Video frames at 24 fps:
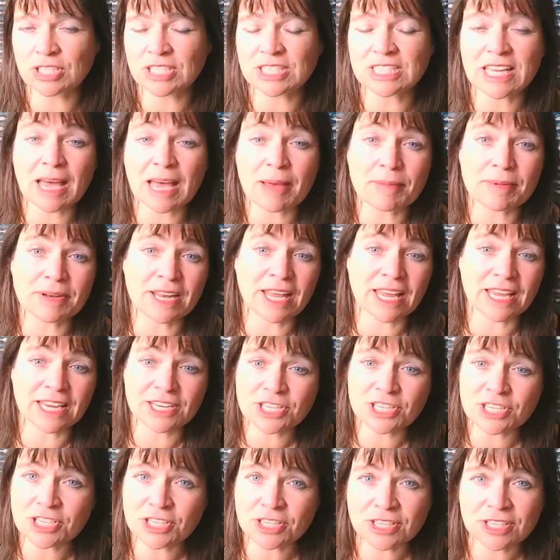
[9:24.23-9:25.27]

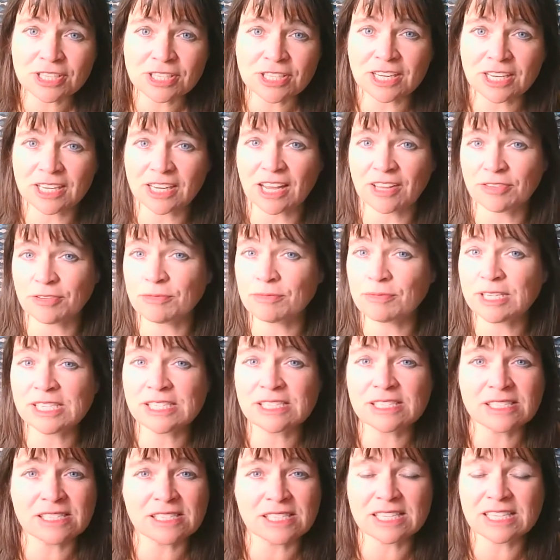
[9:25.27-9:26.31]
contamination and other
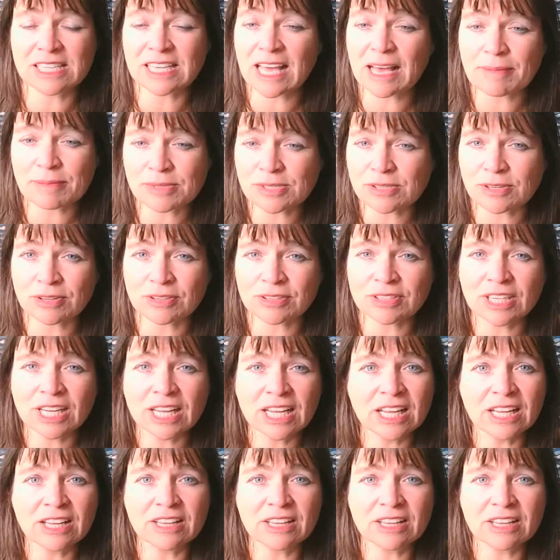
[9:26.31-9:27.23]
reasons in the Amazon,